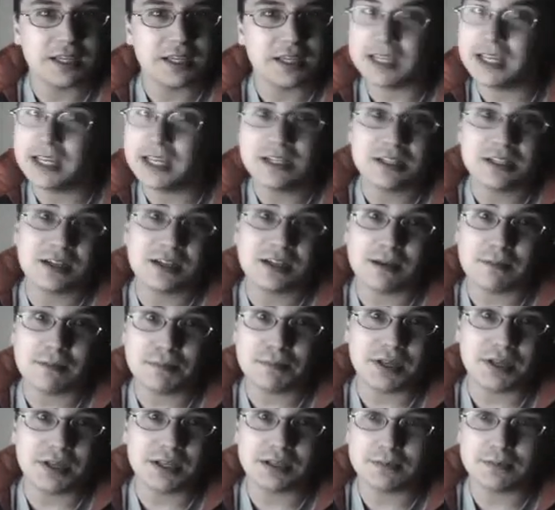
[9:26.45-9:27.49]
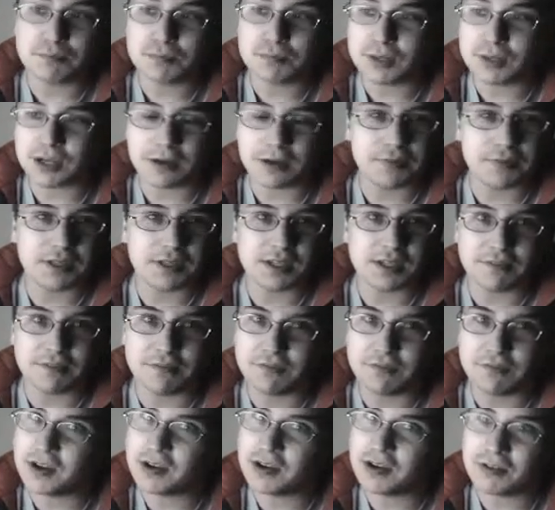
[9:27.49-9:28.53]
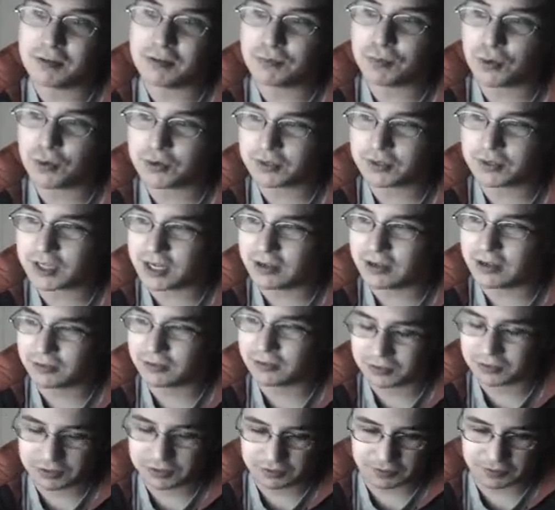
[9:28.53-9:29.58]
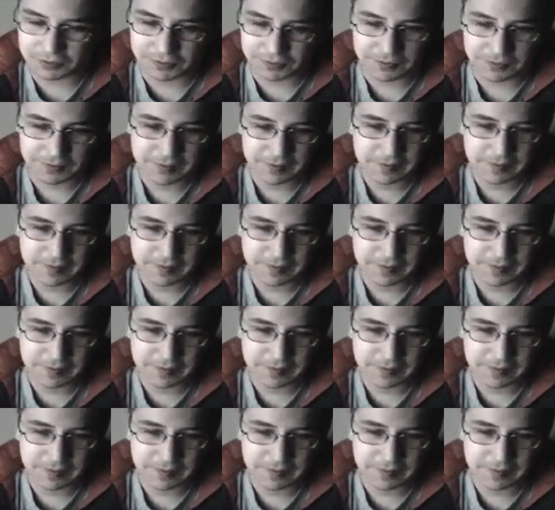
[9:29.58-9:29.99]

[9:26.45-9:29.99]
he ended up becoming a very important character.